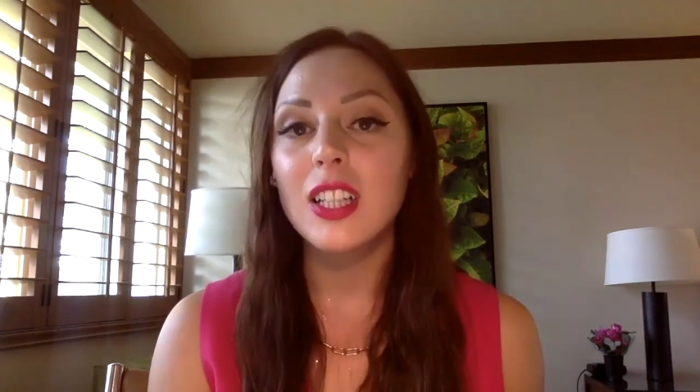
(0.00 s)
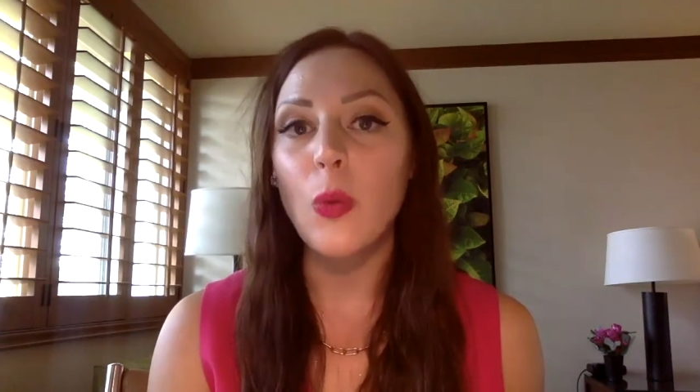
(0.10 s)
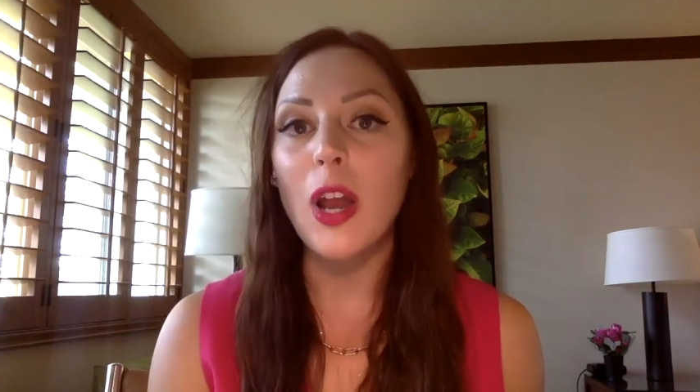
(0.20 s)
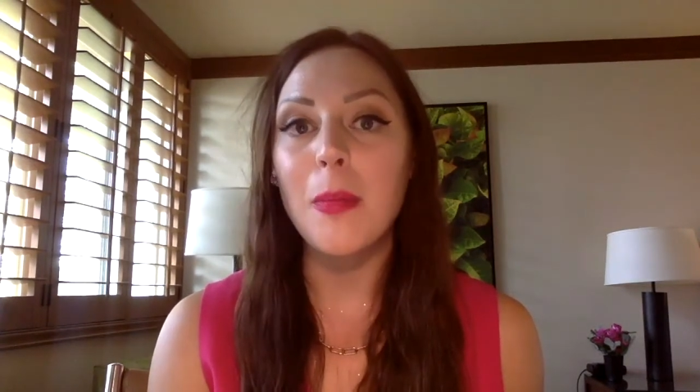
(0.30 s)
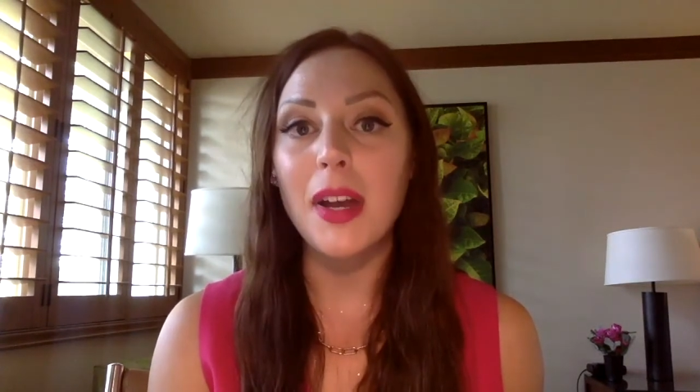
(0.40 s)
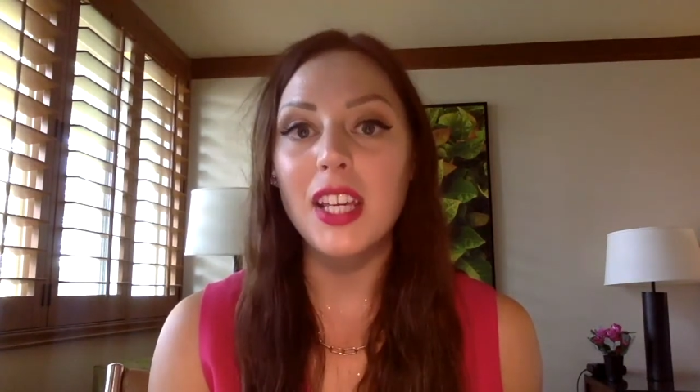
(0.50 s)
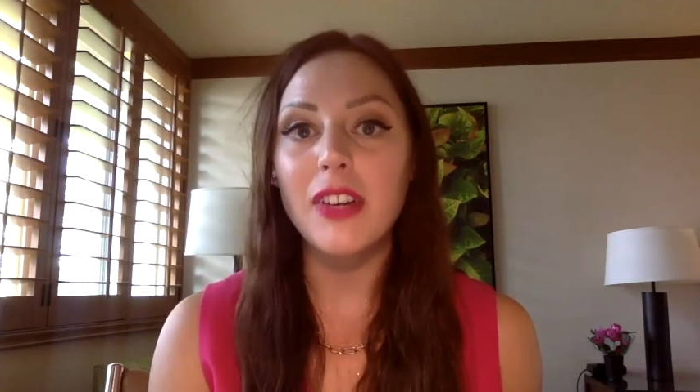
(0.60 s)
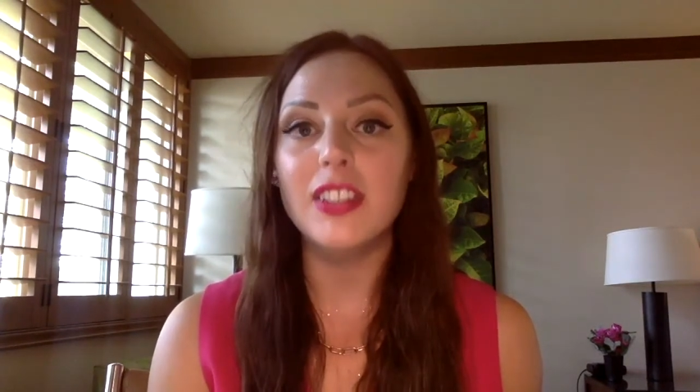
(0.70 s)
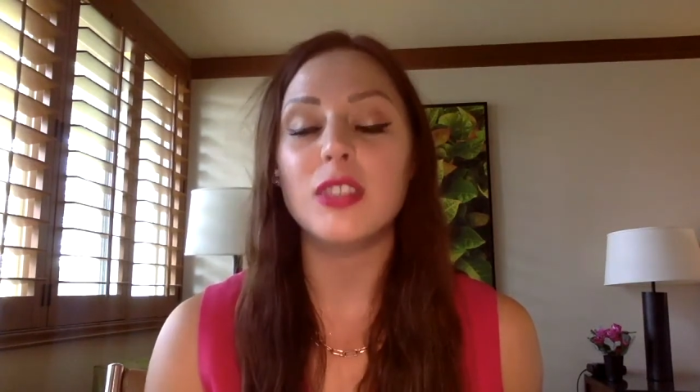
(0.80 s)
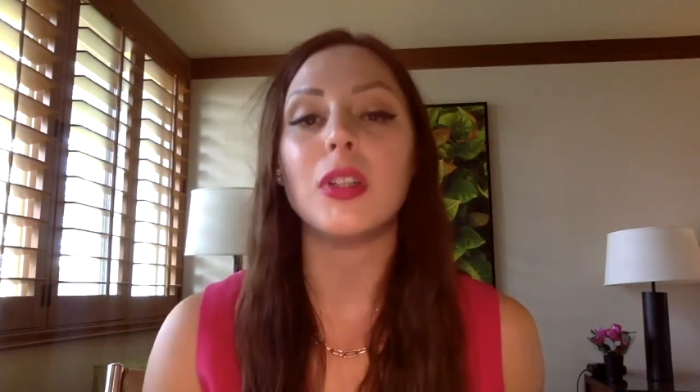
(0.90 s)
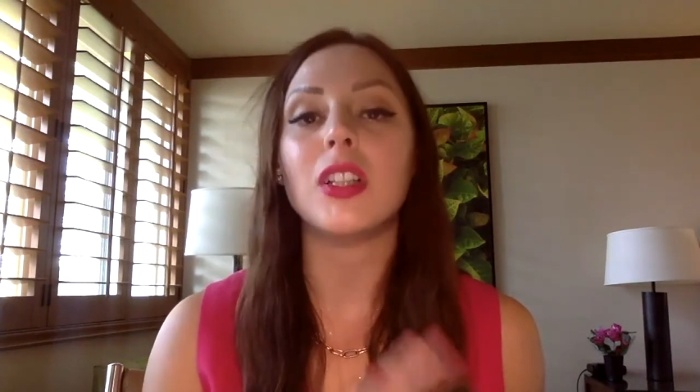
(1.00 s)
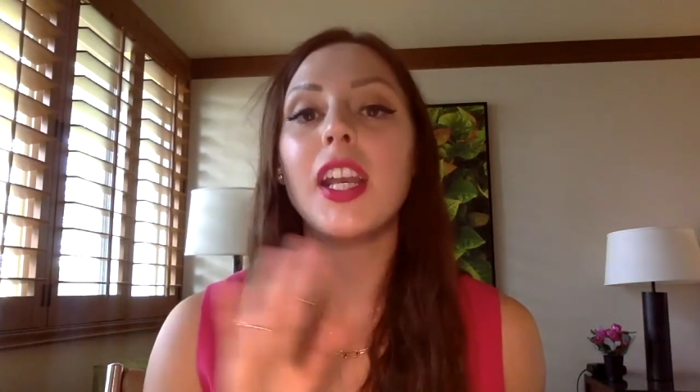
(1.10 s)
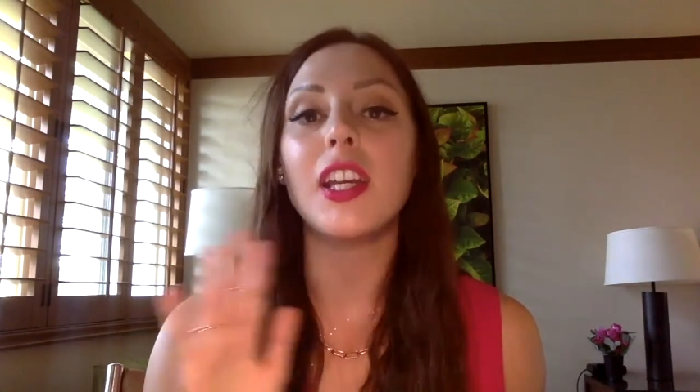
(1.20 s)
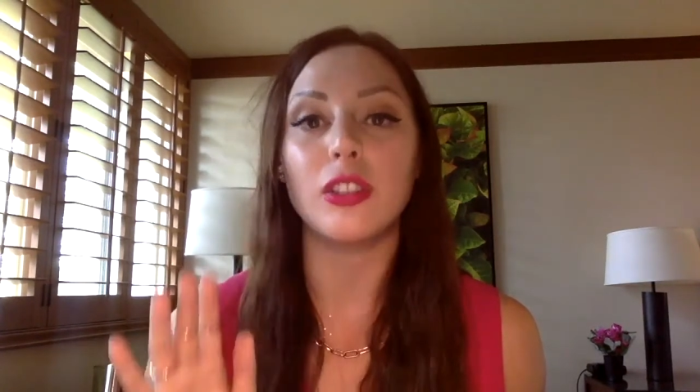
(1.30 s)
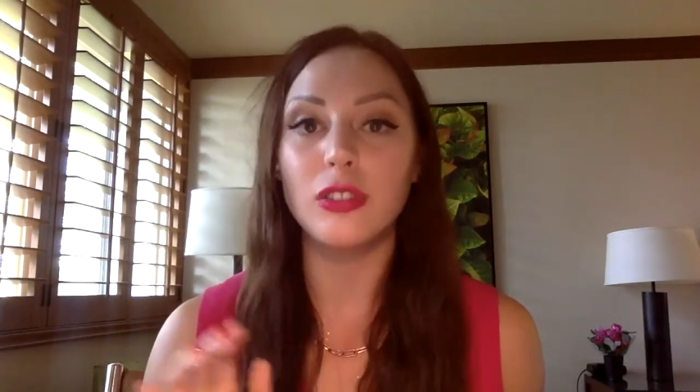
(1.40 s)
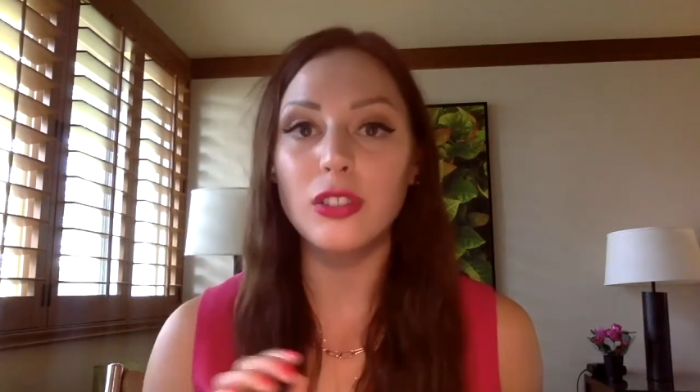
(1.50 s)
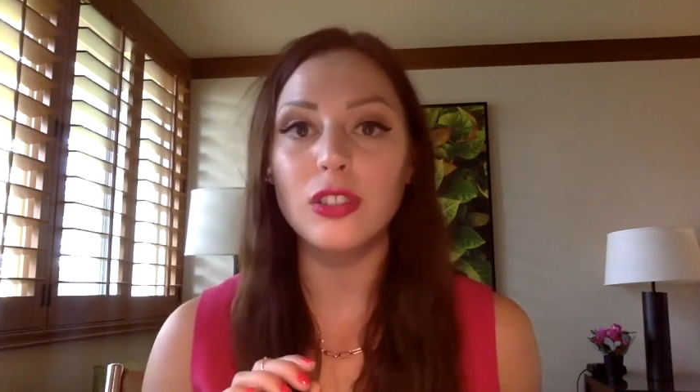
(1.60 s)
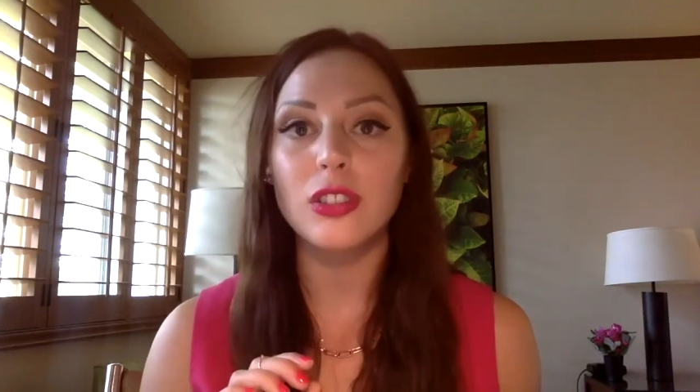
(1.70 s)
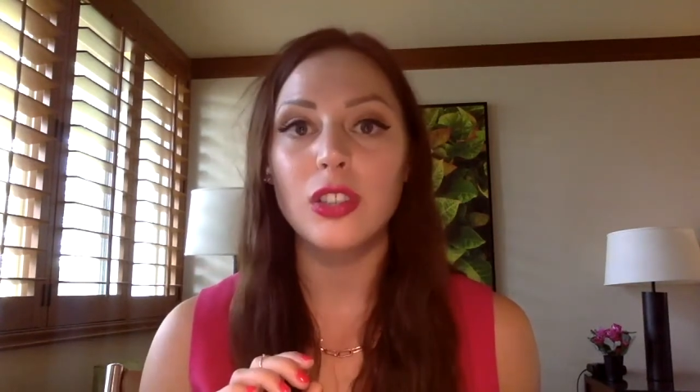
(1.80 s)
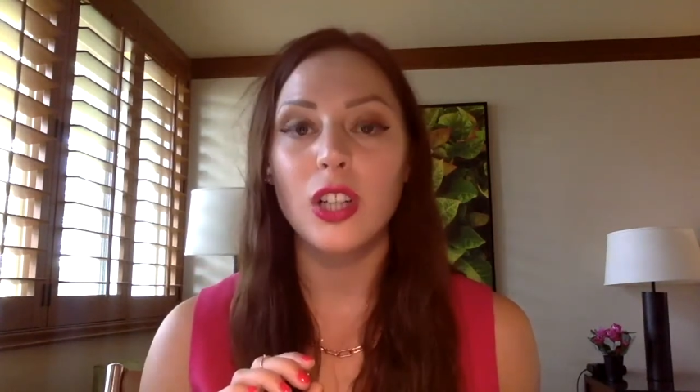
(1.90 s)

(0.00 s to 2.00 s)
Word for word: when many of us millennials